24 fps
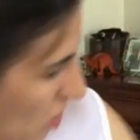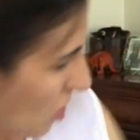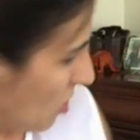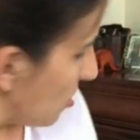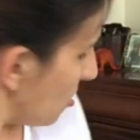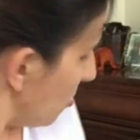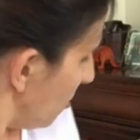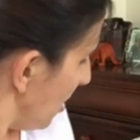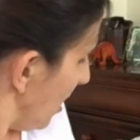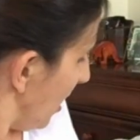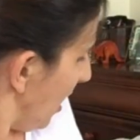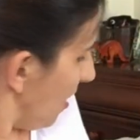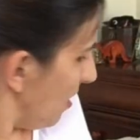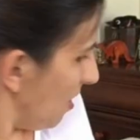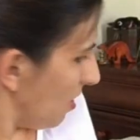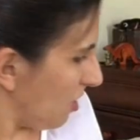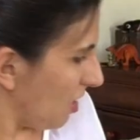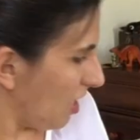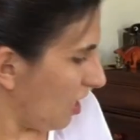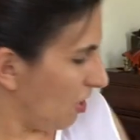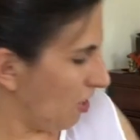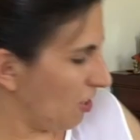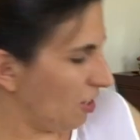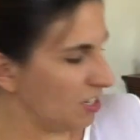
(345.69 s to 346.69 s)
so the other
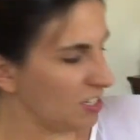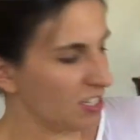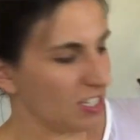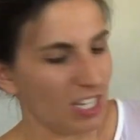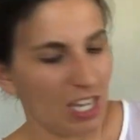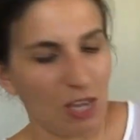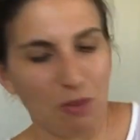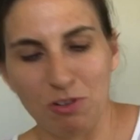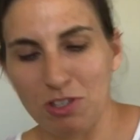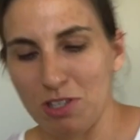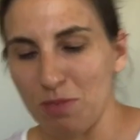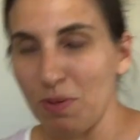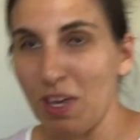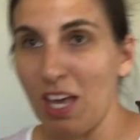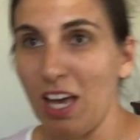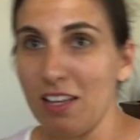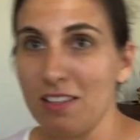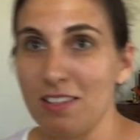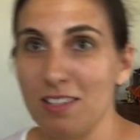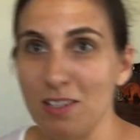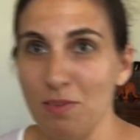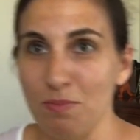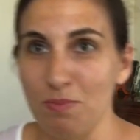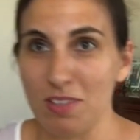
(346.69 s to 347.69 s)
thing I got today was some
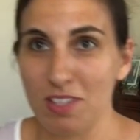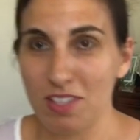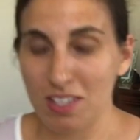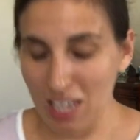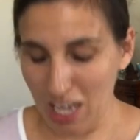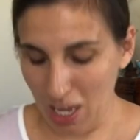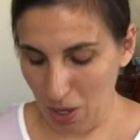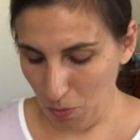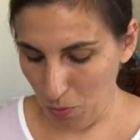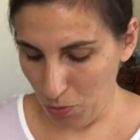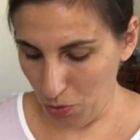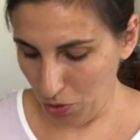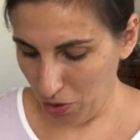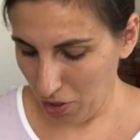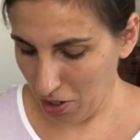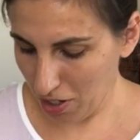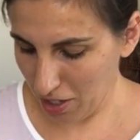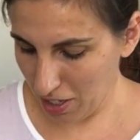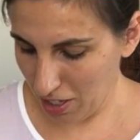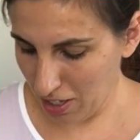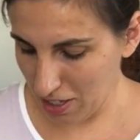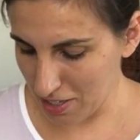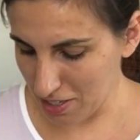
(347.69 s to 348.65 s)
customs work,